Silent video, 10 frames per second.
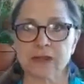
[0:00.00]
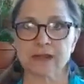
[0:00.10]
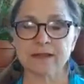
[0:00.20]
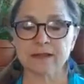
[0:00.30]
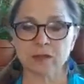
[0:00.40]

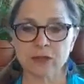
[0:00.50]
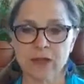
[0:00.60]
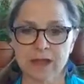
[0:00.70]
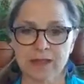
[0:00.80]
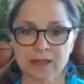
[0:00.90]
And so
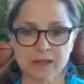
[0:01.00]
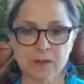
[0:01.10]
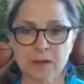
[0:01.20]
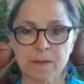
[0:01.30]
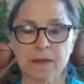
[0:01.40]
this
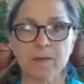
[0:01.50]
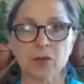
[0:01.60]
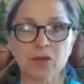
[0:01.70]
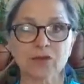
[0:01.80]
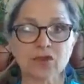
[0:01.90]
might be a
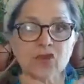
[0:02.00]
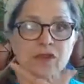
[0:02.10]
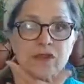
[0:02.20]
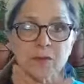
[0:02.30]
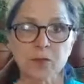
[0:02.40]
beautiful
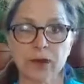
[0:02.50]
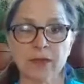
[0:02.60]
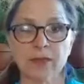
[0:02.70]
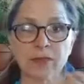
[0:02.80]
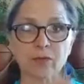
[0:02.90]
choice to put on
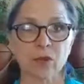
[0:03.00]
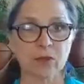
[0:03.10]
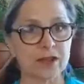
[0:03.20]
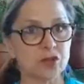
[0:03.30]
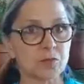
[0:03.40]
the throat
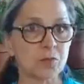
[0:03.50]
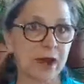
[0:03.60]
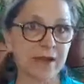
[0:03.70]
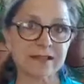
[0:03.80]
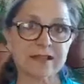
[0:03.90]
as you
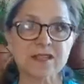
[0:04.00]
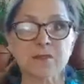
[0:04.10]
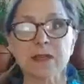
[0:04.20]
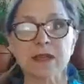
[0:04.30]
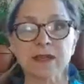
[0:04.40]
practice
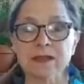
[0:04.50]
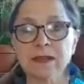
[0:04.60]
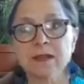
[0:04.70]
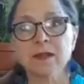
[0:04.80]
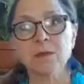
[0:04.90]
speaking
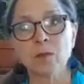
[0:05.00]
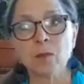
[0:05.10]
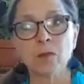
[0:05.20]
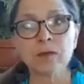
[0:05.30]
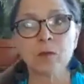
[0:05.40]

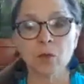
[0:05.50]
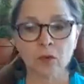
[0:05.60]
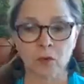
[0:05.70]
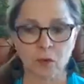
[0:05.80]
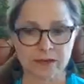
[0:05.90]
more and
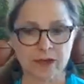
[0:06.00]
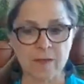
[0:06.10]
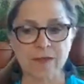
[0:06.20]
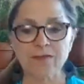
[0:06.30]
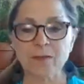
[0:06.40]
more what's
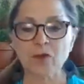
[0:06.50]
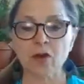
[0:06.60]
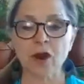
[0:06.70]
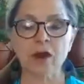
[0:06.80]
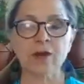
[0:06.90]
coming from your
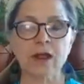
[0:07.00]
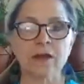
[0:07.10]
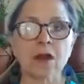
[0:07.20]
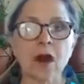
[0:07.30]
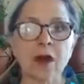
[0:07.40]
heart
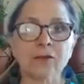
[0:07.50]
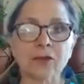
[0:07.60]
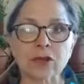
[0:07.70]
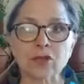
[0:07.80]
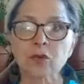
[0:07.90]
and
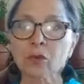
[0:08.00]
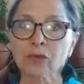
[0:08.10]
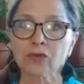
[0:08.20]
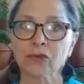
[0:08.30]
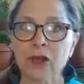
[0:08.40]
offering
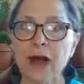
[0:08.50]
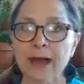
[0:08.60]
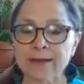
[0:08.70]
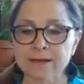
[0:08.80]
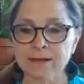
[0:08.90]
truthful,
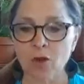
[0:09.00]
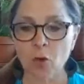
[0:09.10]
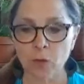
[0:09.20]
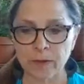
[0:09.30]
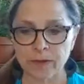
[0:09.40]
honest,
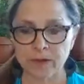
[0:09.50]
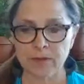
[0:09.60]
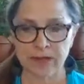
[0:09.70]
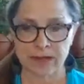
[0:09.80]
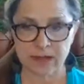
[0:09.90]
open
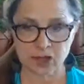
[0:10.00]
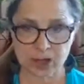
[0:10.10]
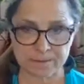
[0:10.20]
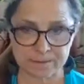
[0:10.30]
communication.